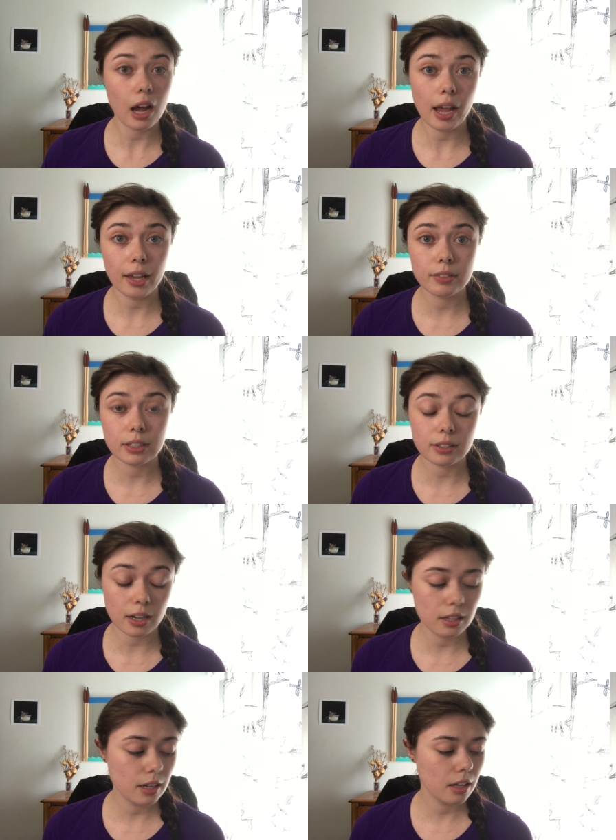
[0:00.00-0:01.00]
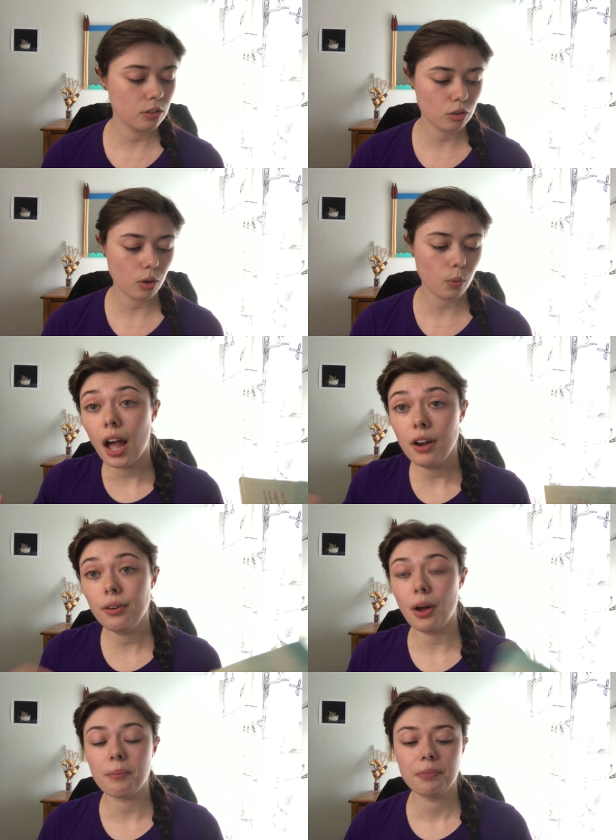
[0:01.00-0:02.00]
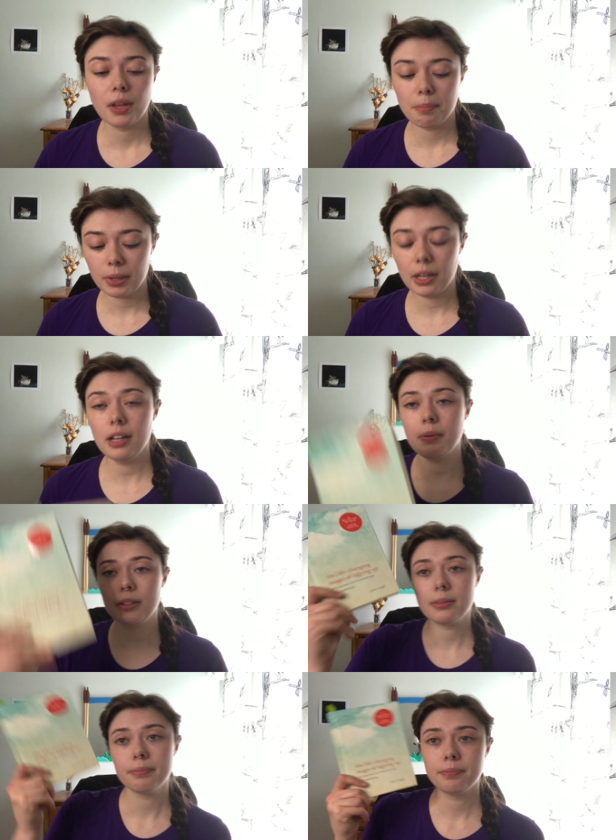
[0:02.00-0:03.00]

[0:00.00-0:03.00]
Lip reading: I haven't decided yet, so I don't know. But anyways,